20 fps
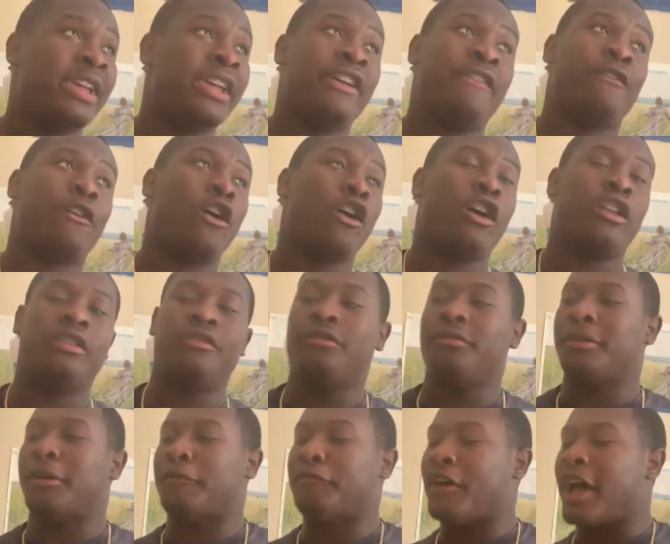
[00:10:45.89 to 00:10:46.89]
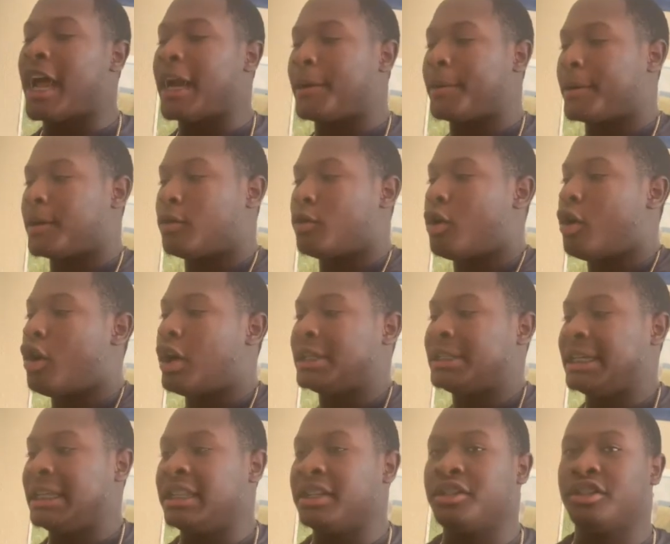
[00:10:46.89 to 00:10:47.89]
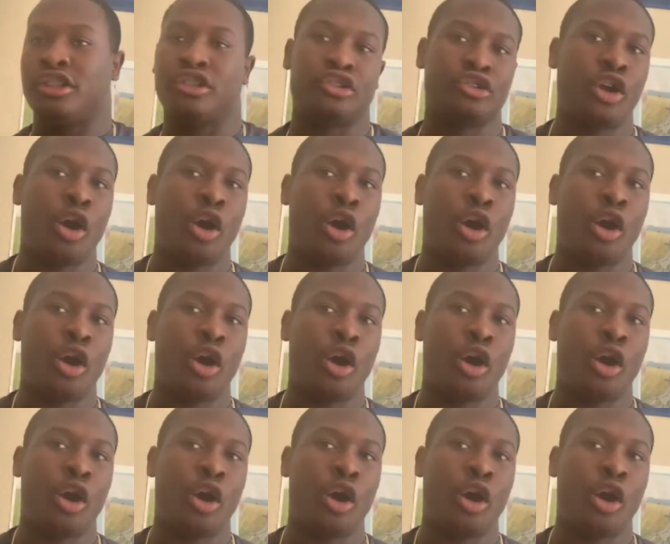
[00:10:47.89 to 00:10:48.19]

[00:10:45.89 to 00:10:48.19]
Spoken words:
If all of them are firing on all cylinders,